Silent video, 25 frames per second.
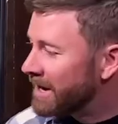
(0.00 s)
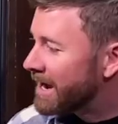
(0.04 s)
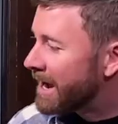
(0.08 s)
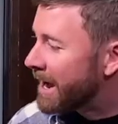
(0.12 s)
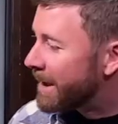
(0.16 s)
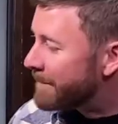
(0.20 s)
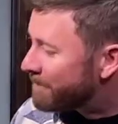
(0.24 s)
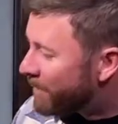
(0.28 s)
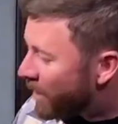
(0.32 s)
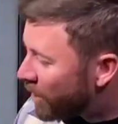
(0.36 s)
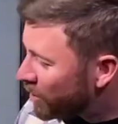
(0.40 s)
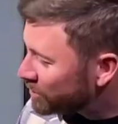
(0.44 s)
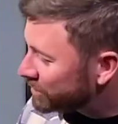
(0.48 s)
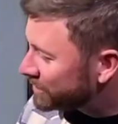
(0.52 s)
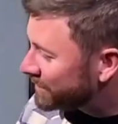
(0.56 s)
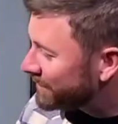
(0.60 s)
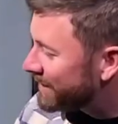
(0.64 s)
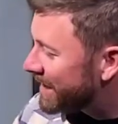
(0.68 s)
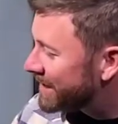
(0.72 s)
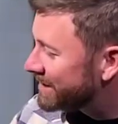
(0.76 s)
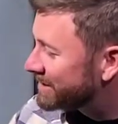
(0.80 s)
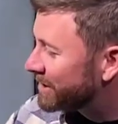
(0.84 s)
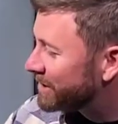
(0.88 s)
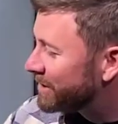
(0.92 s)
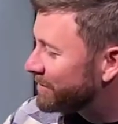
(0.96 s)
And most of
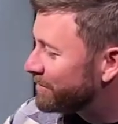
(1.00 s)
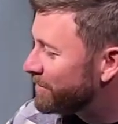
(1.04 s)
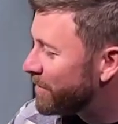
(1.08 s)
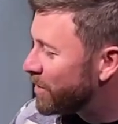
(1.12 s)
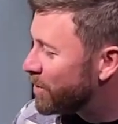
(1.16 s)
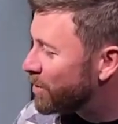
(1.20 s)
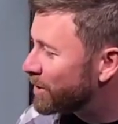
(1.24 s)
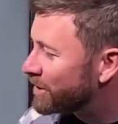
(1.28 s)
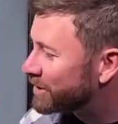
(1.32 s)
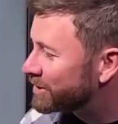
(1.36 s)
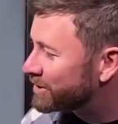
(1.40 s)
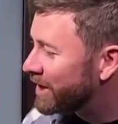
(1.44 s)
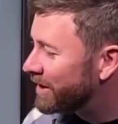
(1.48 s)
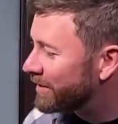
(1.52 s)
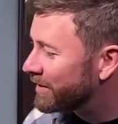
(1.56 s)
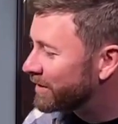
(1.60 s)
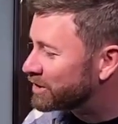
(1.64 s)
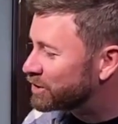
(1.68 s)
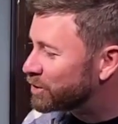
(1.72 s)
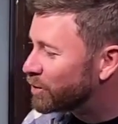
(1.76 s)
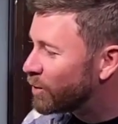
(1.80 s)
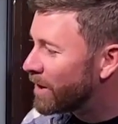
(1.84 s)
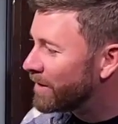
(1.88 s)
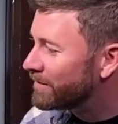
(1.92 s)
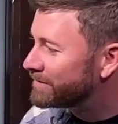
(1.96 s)
that's going to focus on the
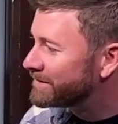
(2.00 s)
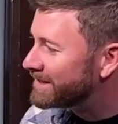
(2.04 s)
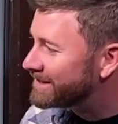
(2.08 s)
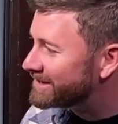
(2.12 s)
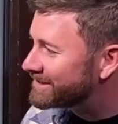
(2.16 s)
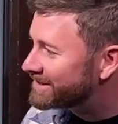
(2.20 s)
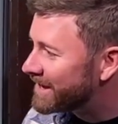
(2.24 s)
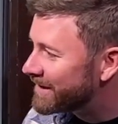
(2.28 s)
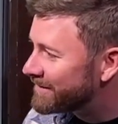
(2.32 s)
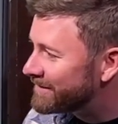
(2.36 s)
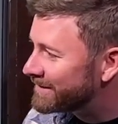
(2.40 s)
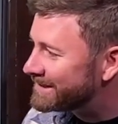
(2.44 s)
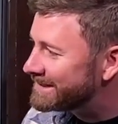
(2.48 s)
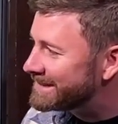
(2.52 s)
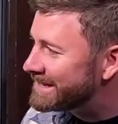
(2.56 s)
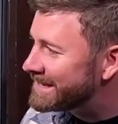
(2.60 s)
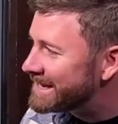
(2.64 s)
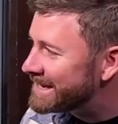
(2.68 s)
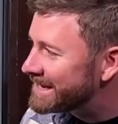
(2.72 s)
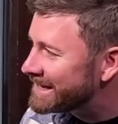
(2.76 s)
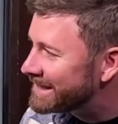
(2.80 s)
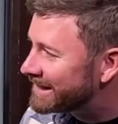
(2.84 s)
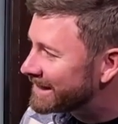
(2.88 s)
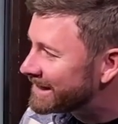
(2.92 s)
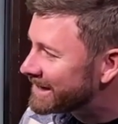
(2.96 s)
12th to
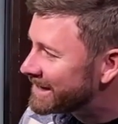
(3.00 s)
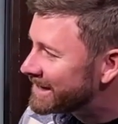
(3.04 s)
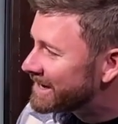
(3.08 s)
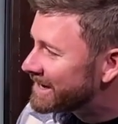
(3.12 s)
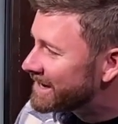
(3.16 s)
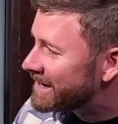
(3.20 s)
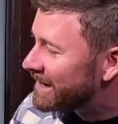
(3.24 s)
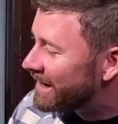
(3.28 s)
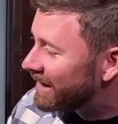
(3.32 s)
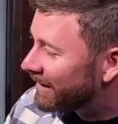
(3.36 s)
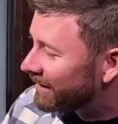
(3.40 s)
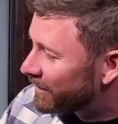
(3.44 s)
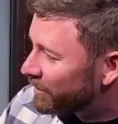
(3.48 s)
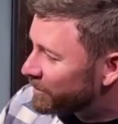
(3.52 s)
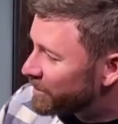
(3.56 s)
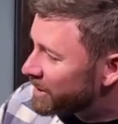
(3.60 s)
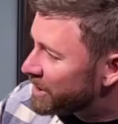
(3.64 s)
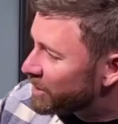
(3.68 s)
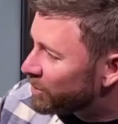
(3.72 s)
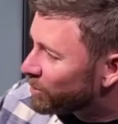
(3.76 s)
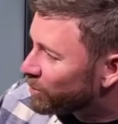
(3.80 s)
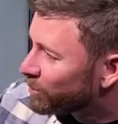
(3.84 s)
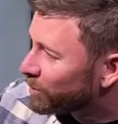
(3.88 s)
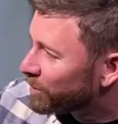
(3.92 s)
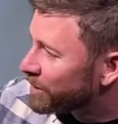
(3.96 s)
17th, a little bit
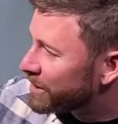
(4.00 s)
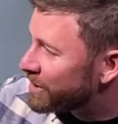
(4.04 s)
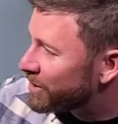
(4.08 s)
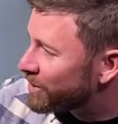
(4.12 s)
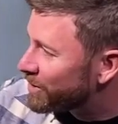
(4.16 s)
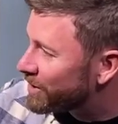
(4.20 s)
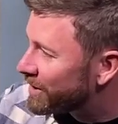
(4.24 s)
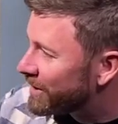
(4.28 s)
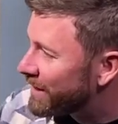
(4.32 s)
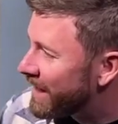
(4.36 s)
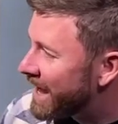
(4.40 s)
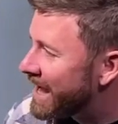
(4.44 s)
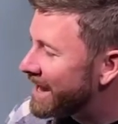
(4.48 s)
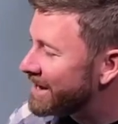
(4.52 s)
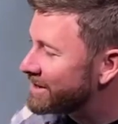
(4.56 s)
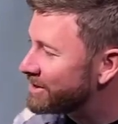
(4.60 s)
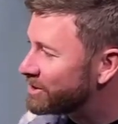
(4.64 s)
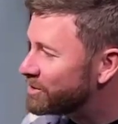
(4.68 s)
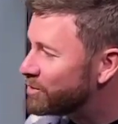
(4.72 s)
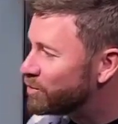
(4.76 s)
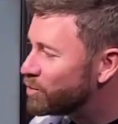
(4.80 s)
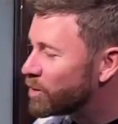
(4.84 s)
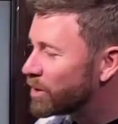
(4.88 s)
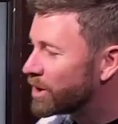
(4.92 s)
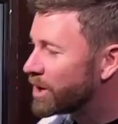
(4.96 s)
earlier than that as
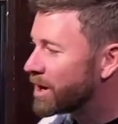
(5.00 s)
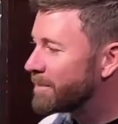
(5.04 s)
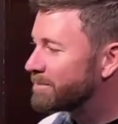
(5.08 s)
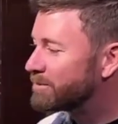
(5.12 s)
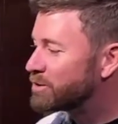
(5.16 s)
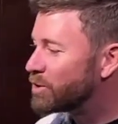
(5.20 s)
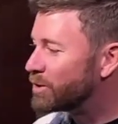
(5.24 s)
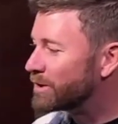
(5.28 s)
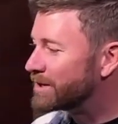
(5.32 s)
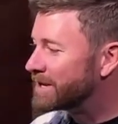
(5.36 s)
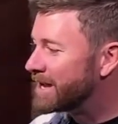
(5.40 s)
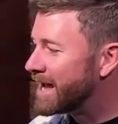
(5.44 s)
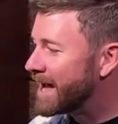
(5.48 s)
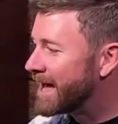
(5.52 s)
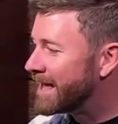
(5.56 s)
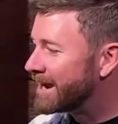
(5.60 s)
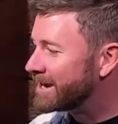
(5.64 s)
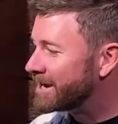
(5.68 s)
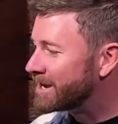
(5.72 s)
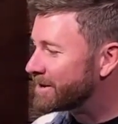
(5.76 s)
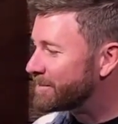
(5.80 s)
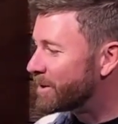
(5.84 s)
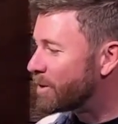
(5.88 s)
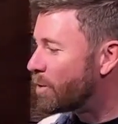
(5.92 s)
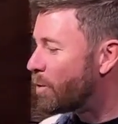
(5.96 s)
you work up toward
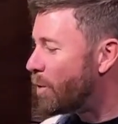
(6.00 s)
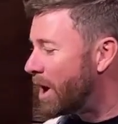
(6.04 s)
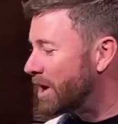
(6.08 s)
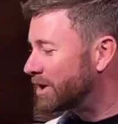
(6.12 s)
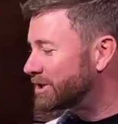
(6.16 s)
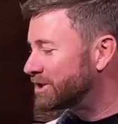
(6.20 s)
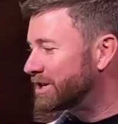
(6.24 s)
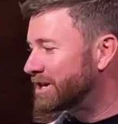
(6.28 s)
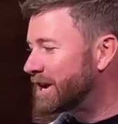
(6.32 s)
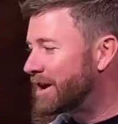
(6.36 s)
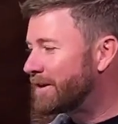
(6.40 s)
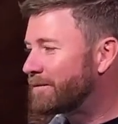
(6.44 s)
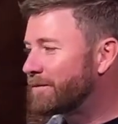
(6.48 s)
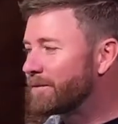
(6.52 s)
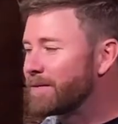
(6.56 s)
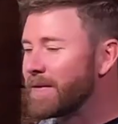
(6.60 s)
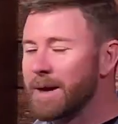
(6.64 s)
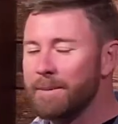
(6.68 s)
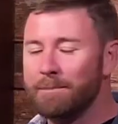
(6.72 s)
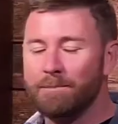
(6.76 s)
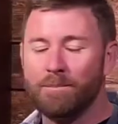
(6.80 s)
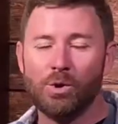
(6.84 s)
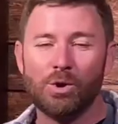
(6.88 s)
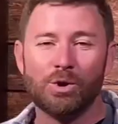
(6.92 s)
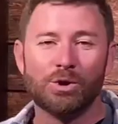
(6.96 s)
Canada. But watching out for
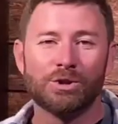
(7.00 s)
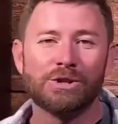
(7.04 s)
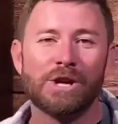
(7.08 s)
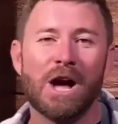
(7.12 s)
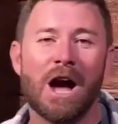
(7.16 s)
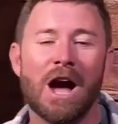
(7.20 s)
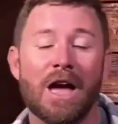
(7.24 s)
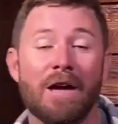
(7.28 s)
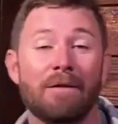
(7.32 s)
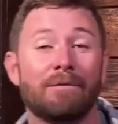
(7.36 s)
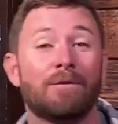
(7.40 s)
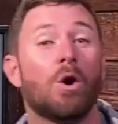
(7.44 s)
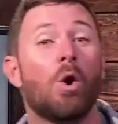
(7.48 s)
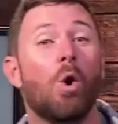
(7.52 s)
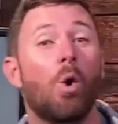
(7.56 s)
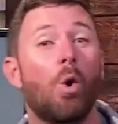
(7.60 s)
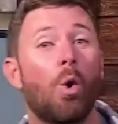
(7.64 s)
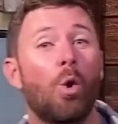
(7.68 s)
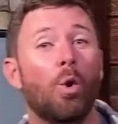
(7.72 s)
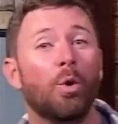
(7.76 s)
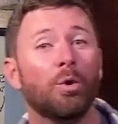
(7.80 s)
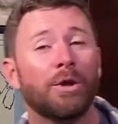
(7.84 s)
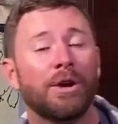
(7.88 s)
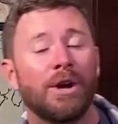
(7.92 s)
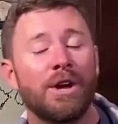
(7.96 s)
that bullseye of
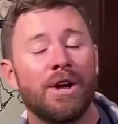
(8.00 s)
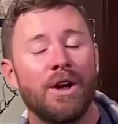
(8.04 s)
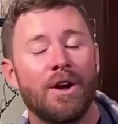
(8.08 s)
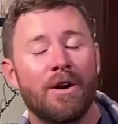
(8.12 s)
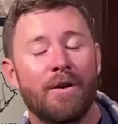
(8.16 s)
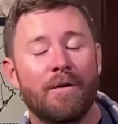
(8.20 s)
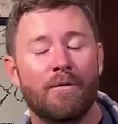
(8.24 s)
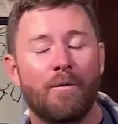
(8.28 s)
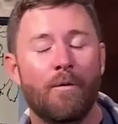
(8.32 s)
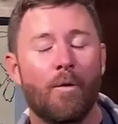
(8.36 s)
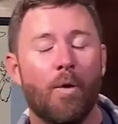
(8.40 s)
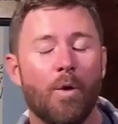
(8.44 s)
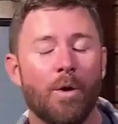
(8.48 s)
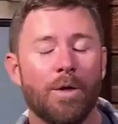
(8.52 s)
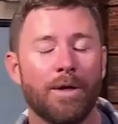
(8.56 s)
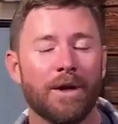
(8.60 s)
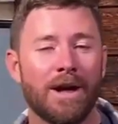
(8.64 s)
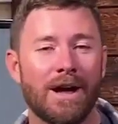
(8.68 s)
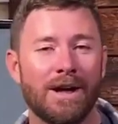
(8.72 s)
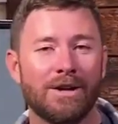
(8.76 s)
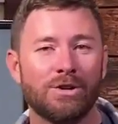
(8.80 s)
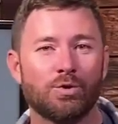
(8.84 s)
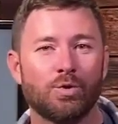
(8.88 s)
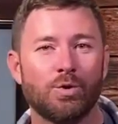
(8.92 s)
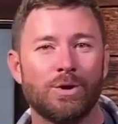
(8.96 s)
cold for the
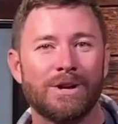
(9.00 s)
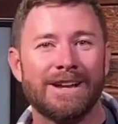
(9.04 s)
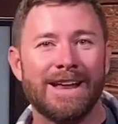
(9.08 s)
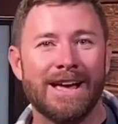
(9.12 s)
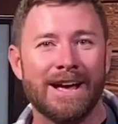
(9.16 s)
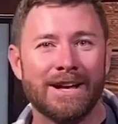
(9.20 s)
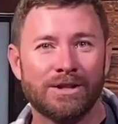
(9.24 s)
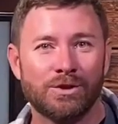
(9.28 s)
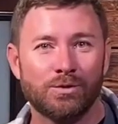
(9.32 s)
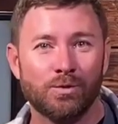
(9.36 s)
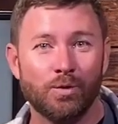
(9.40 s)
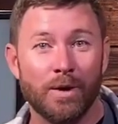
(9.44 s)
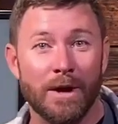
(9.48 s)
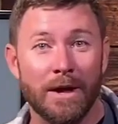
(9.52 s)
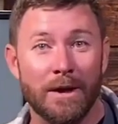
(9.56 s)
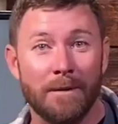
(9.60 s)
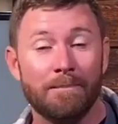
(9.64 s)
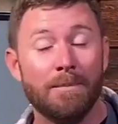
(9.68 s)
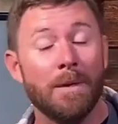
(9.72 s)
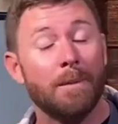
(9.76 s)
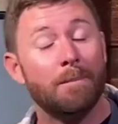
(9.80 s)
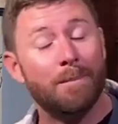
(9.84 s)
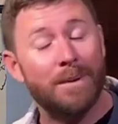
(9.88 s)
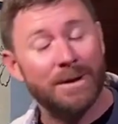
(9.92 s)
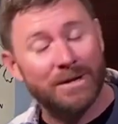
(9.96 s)
country next week.
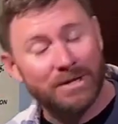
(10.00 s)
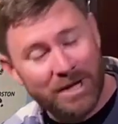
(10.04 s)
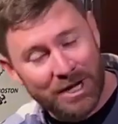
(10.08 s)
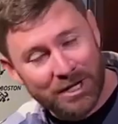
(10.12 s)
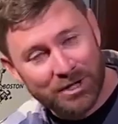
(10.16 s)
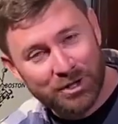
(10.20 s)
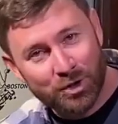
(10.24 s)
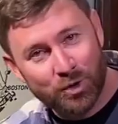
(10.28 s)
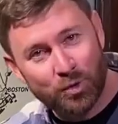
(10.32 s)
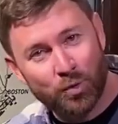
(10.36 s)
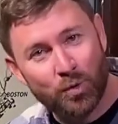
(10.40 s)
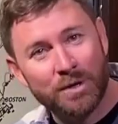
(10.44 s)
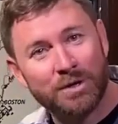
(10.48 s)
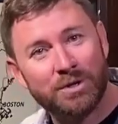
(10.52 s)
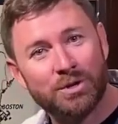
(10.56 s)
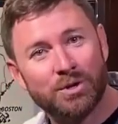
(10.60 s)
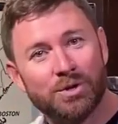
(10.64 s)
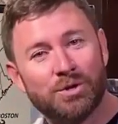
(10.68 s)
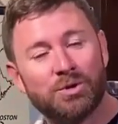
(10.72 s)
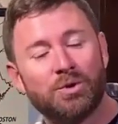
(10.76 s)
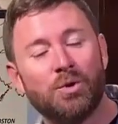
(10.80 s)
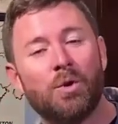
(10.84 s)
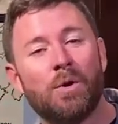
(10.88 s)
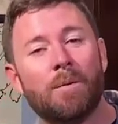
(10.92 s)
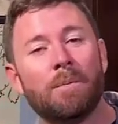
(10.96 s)
Potential winter
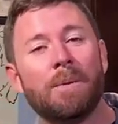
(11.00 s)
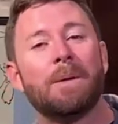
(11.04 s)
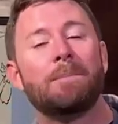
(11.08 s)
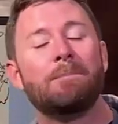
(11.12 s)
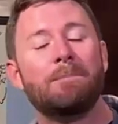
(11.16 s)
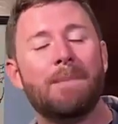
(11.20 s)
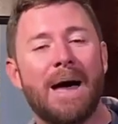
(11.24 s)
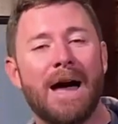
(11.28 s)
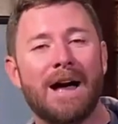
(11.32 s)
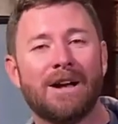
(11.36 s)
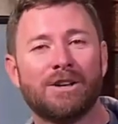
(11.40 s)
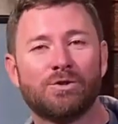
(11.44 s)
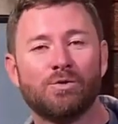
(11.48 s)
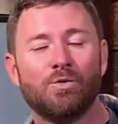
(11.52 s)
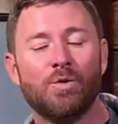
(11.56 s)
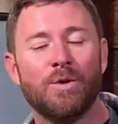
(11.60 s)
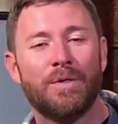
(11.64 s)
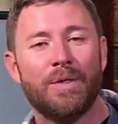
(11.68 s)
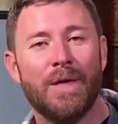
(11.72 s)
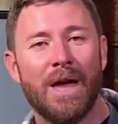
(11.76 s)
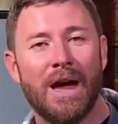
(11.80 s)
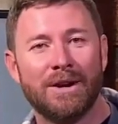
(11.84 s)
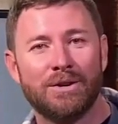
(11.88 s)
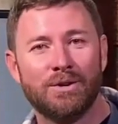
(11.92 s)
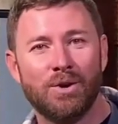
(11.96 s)
storm impacts with
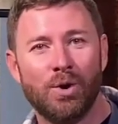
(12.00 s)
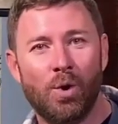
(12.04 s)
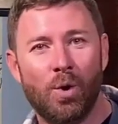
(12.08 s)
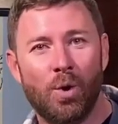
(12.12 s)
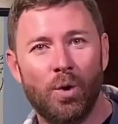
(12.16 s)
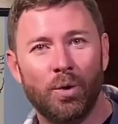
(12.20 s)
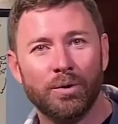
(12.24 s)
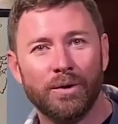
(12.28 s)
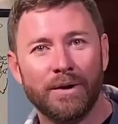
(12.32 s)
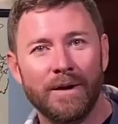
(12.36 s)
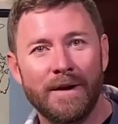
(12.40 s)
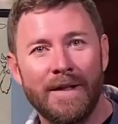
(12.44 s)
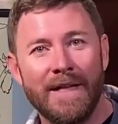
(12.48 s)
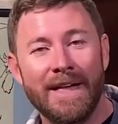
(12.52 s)
that cold.